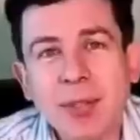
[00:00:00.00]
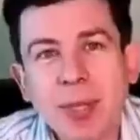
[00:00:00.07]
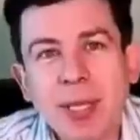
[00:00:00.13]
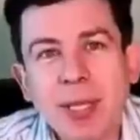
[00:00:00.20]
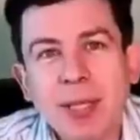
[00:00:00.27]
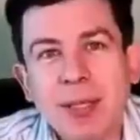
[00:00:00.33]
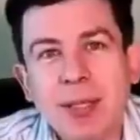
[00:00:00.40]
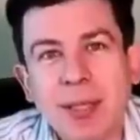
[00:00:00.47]
So,
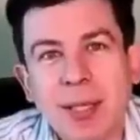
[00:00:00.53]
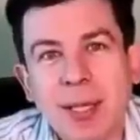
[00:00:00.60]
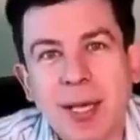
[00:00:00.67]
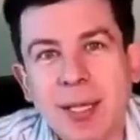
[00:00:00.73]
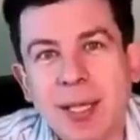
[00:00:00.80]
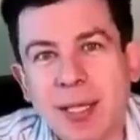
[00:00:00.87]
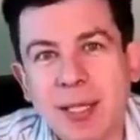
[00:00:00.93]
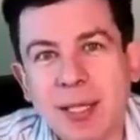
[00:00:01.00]

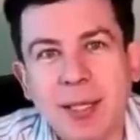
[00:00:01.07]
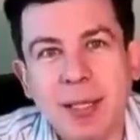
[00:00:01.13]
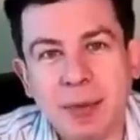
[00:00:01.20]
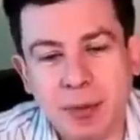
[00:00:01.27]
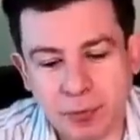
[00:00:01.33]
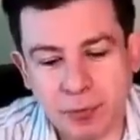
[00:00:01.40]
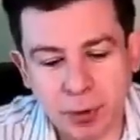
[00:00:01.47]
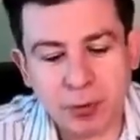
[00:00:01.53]
and, and then, and
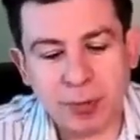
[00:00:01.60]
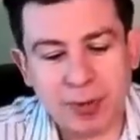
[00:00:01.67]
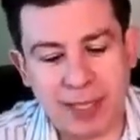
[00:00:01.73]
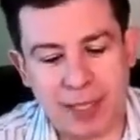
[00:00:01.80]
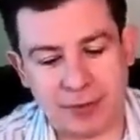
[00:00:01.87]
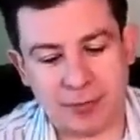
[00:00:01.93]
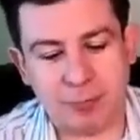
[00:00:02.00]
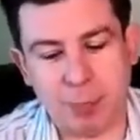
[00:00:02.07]
of course, when
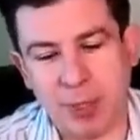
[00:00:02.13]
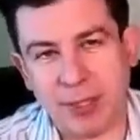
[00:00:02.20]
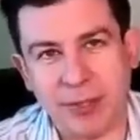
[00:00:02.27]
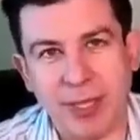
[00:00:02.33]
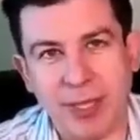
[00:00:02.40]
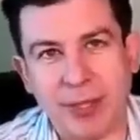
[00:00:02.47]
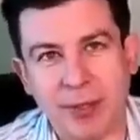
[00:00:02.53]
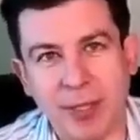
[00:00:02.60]
cats play
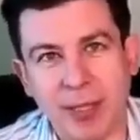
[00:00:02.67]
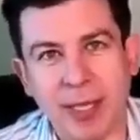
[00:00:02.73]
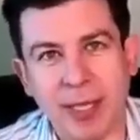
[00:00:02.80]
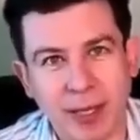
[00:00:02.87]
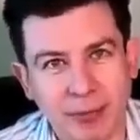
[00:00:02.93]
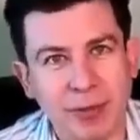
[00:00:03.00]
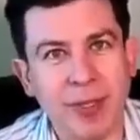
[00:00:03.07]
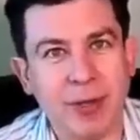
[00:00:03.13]
together, like I
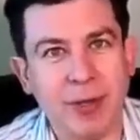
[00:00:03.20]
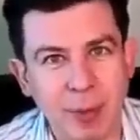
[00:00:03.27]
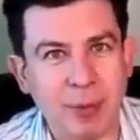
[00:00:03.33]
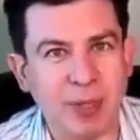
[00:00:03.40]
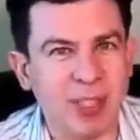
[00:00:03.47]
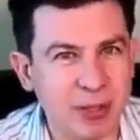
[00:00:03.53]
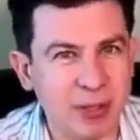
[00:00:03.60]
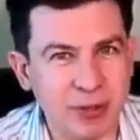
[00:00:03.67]
often have
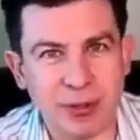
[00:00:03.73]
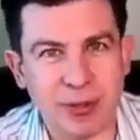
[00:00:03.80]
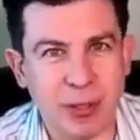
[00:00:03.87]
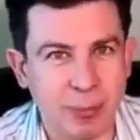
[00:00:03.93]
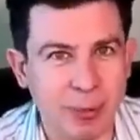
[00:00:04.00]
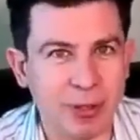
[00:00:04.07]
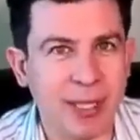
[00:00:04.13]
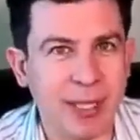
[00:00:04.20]
people
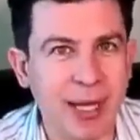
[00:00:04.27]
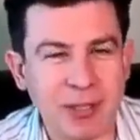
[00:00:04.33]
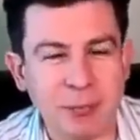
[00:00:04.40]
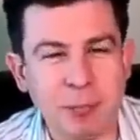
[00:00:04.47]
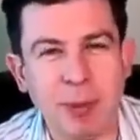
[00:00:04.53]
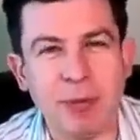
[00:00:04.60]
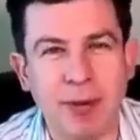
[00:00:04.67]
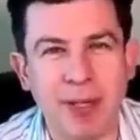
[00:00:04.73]
concerned about cats
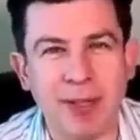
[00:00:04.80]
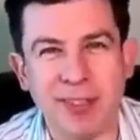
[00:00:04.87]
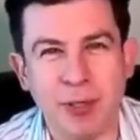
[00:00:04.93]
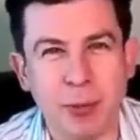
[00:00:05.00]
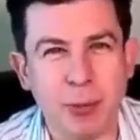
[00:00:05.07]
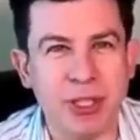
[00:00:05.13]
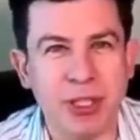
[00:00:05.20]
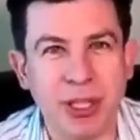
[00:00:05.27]
being violent to
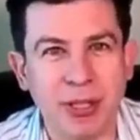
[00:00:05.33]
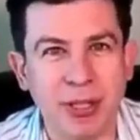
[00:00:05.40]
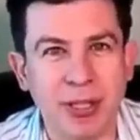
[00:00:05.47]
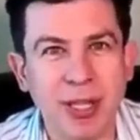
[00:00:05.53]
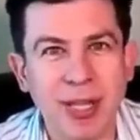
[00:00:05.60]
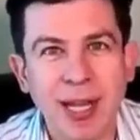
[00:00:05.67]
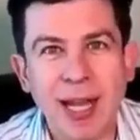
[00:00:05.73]
each other.